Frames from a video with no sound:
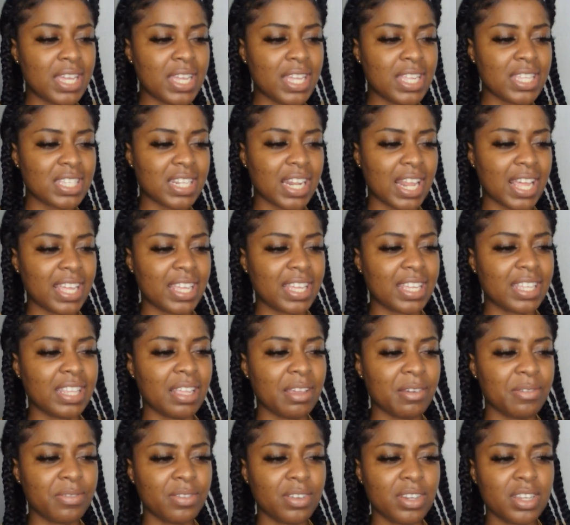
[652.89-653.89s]
It's like
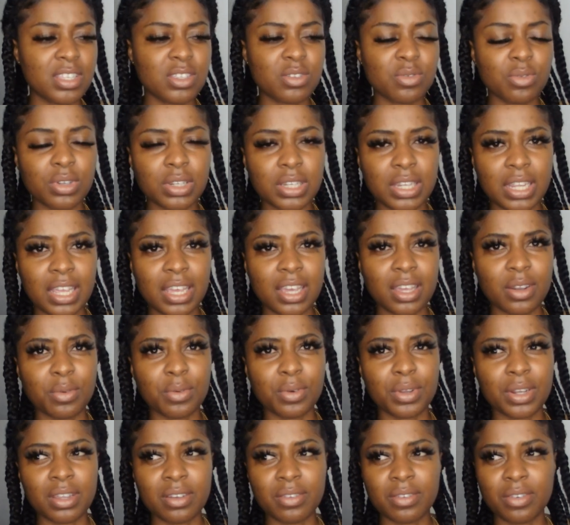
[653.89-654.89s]
the feelings were there and
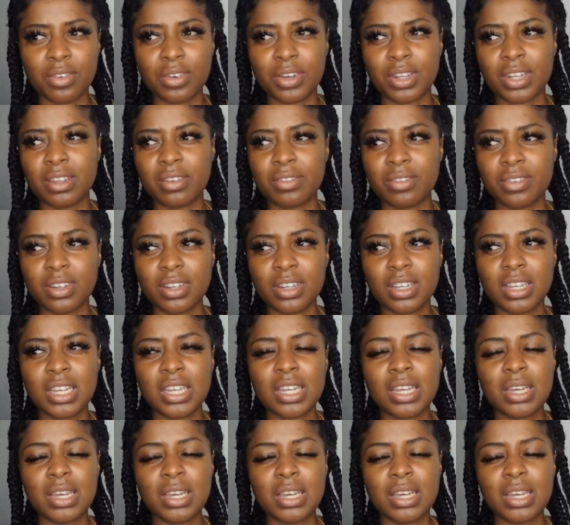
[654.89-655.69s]
whatever,